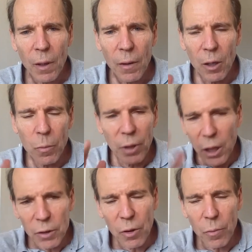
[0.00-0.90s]
that you bleed
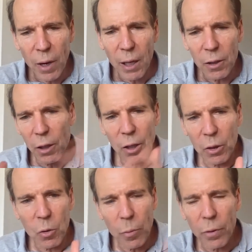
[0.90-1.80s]
into the brain, can kill
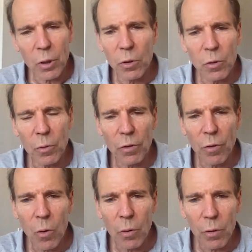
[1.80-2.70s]
you or put you into a
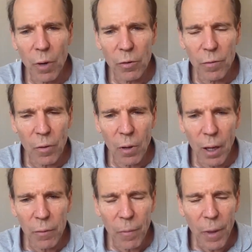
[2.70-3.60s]
stroke the rest of your
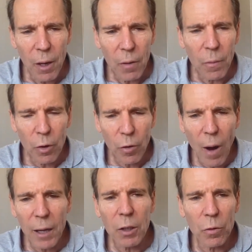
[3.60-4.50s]
life from the
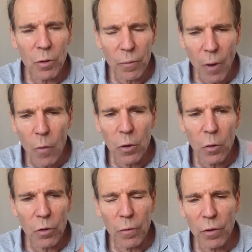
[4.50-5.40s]
chronic use of
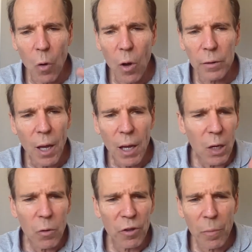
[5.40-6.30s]
overuse of salt,
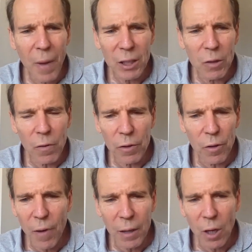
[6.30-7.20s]
irrespective of its
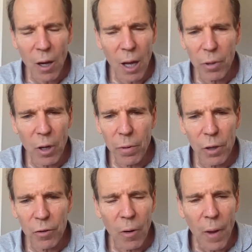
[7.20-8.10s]
effect on high blood
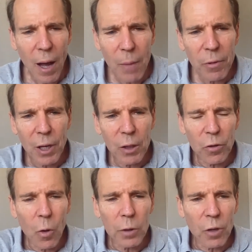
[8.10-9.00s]
pressure. I'm saying
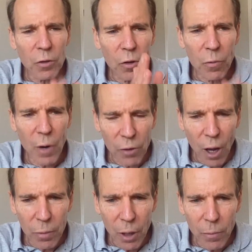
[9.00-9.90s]
salt doesn't just raise high
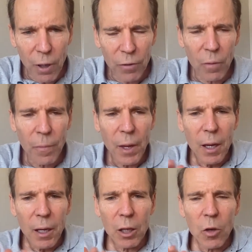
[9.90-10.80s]
blood pressure.
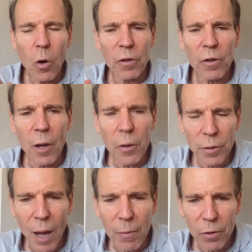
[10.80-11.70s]
It causes other
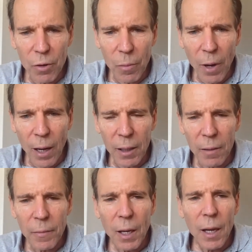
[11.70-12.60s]
damage to the body,
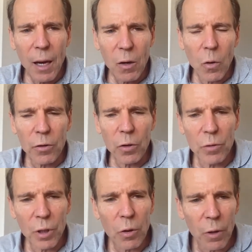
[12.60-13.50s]
and it also
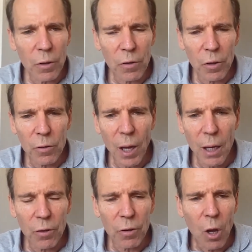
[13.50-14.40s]
decreases your
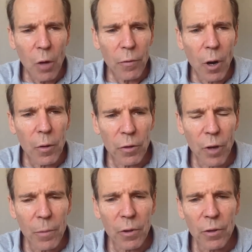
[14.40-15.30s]
taste for other
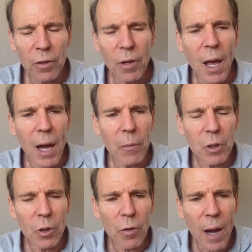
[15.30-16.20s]
substances. And when
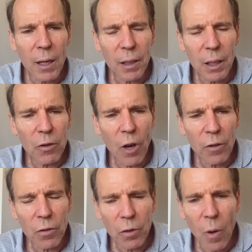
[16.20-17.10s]
you're chronically
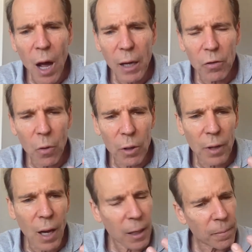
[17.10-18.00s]
adjusted to a high salt
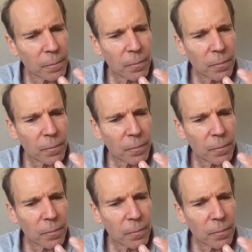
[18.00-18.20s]
diet,